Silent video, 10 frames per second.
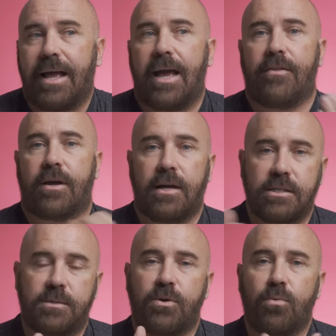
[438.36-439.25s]
and the
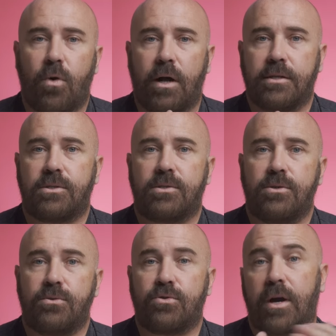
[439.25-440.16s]
customer wants
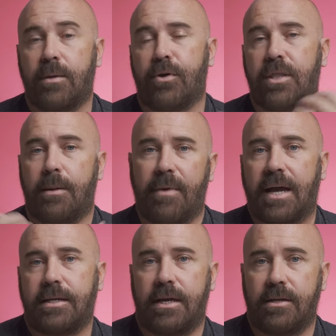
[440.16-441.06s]
to try to bring them
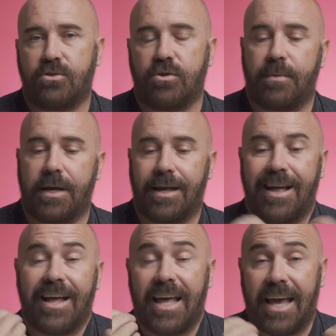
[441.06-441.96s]
back to hand stripping,
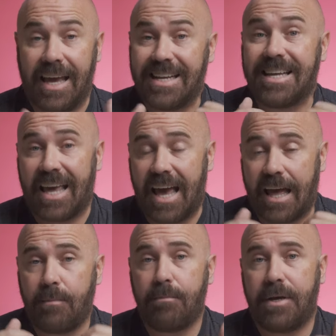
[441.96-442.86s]
it
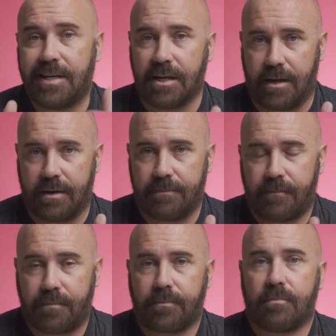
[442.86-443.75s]
can be done,
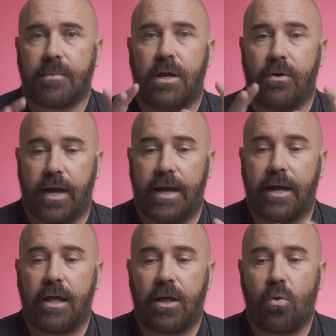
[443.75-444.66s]

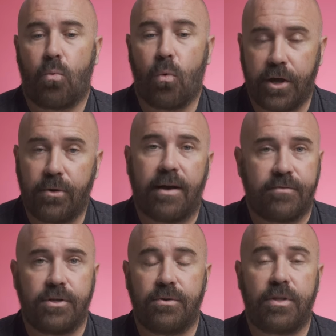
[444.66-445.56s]
okay? What you
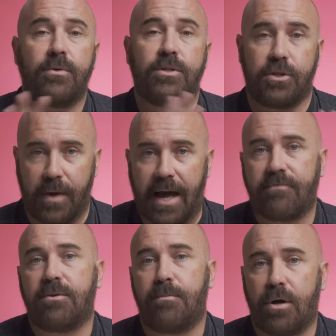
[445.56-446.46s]
have to do though is you
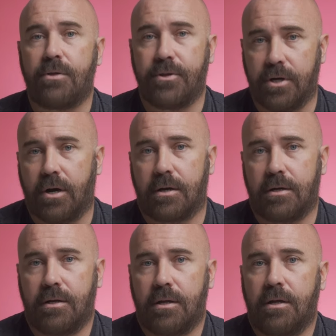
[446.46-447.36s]
have to bald the dog.
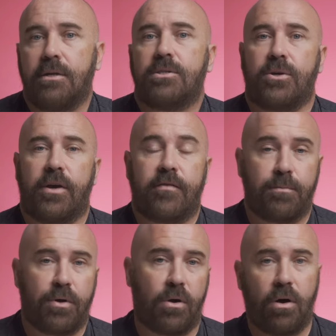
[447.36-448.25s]
So you have to
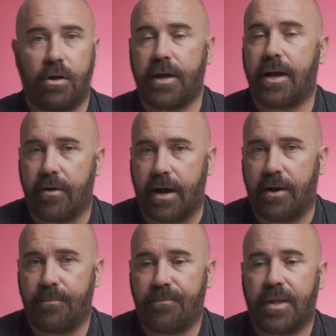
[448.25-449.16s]
pull all the hair
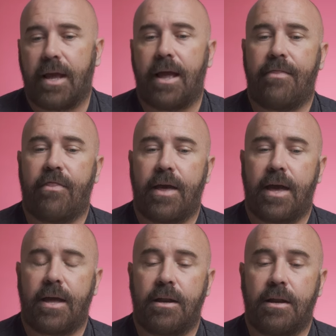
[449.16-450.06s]
out and
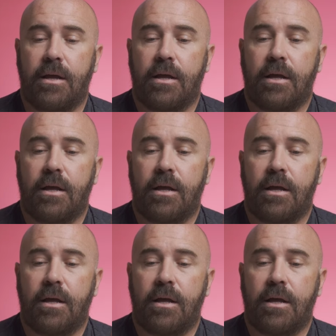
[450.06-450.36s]
then